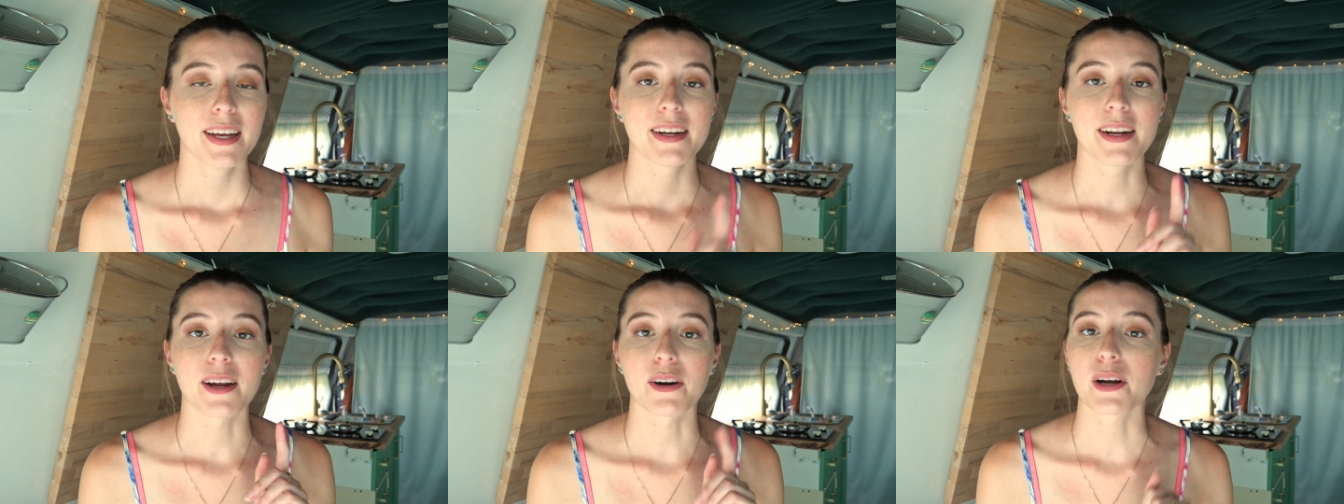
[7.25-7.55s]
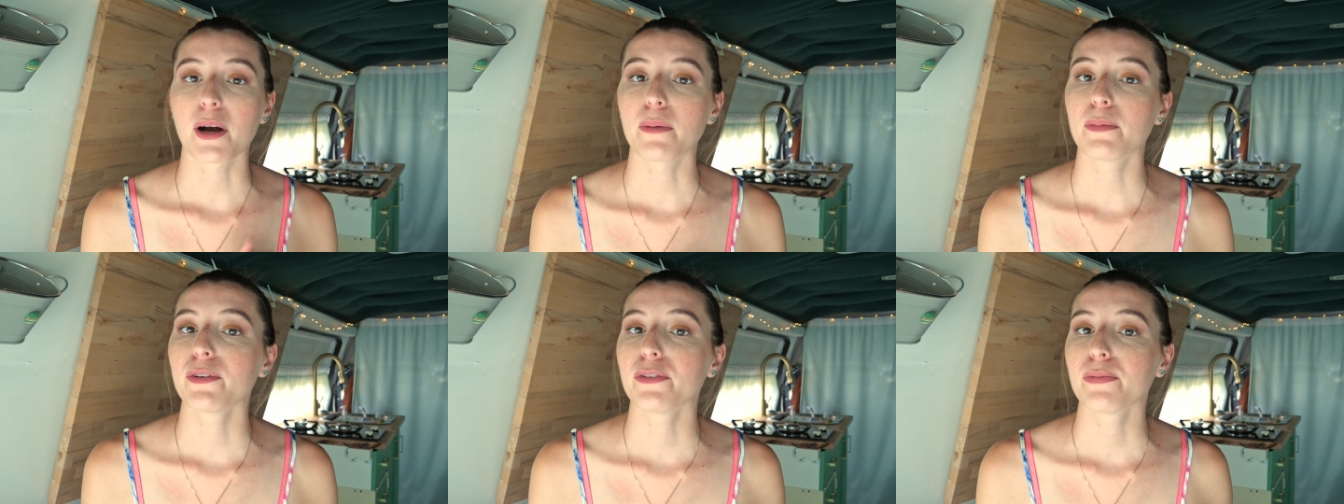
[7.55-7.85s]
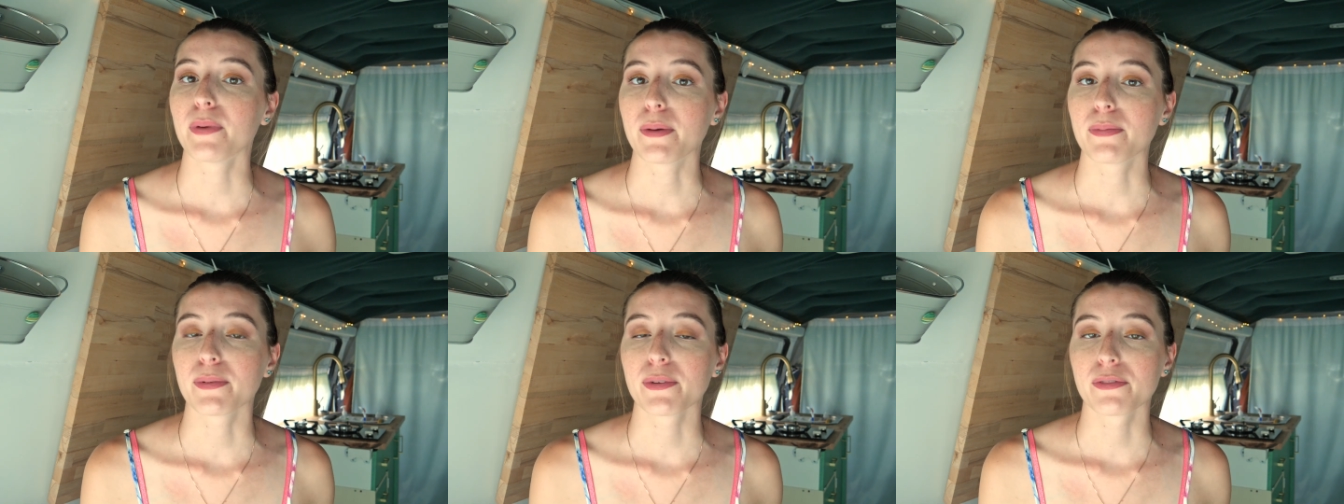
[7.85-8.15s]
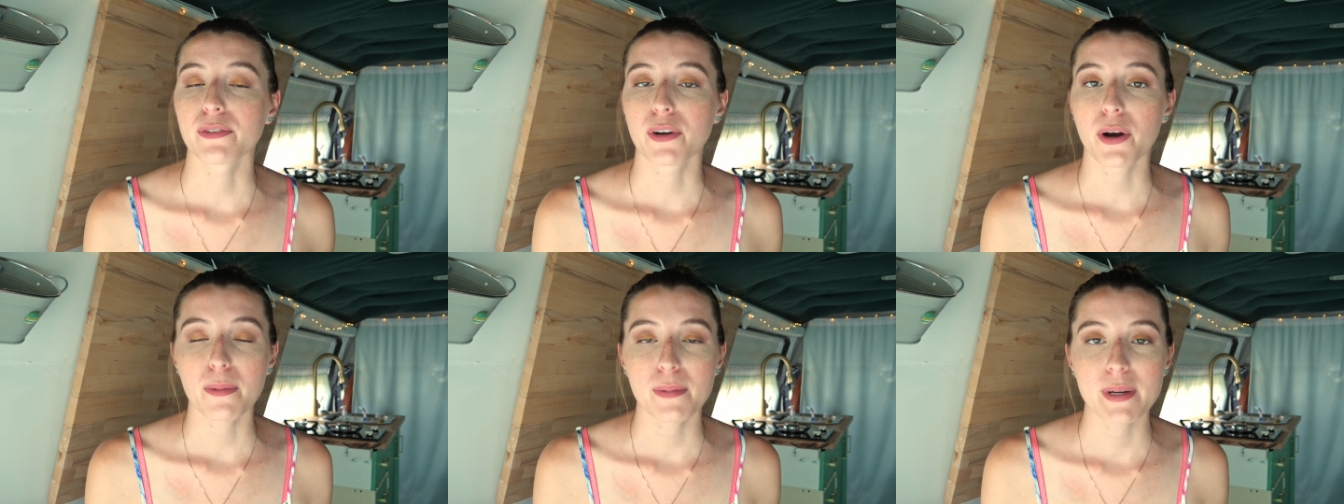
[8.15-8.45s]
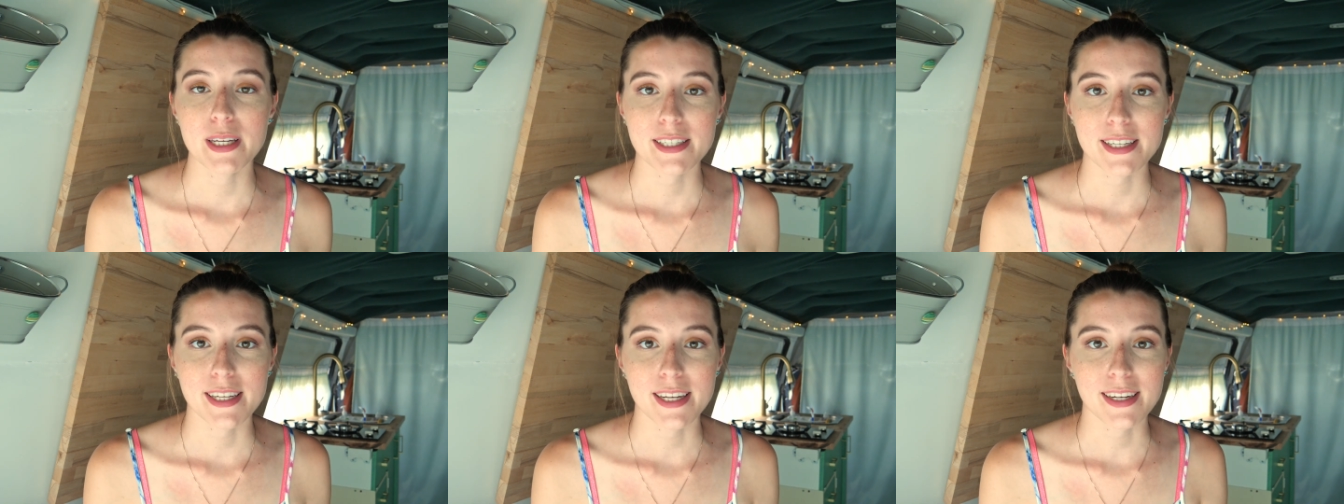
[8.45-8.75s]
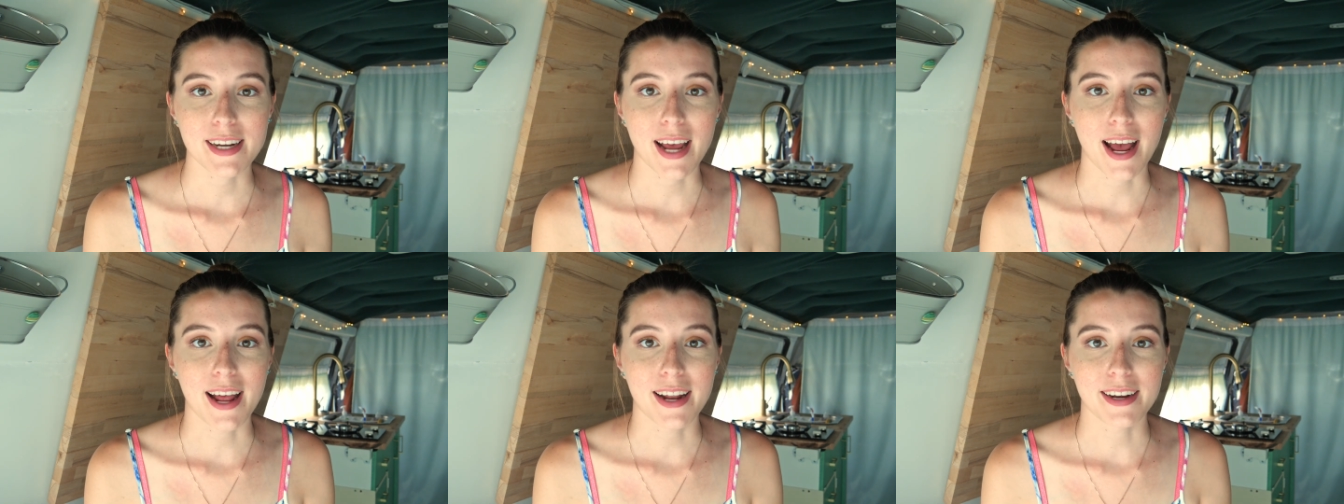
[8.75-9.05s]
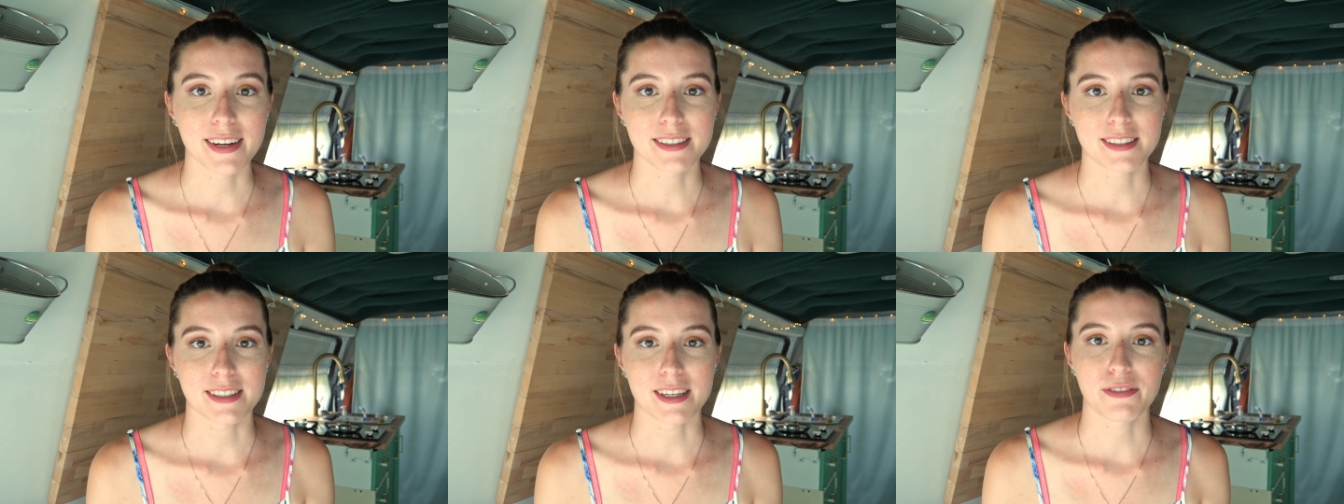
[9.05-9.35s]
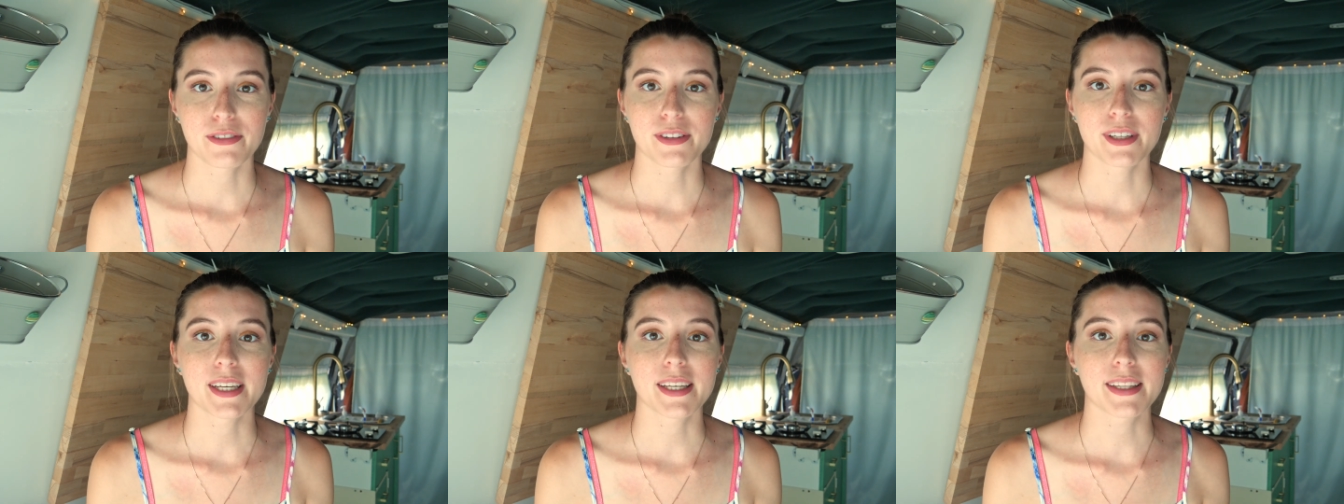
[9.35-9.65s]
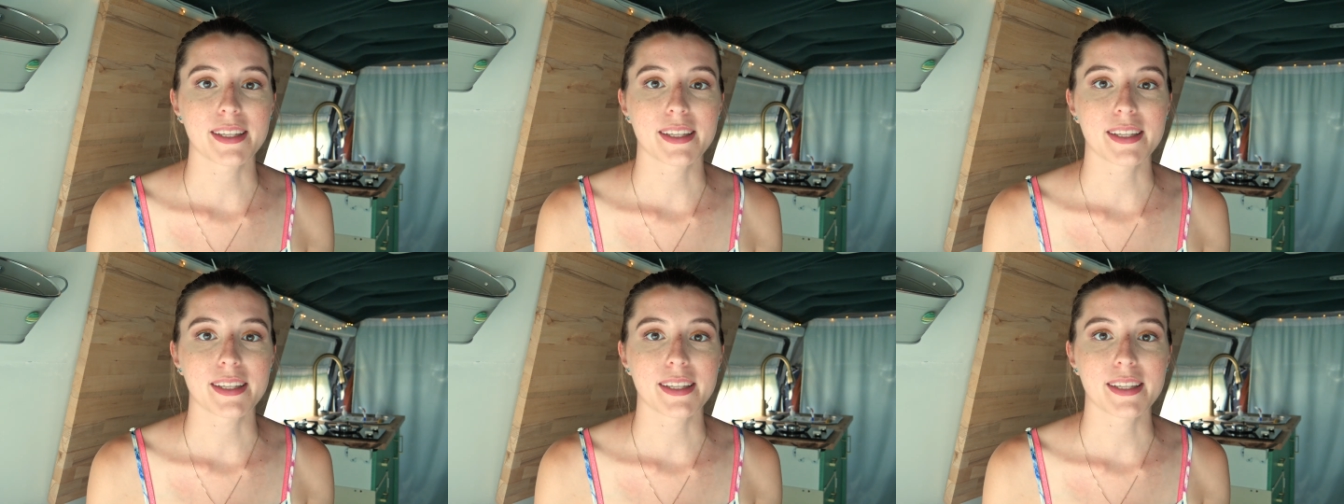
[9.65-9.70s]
Now, a couple of people have commented, and it's definitely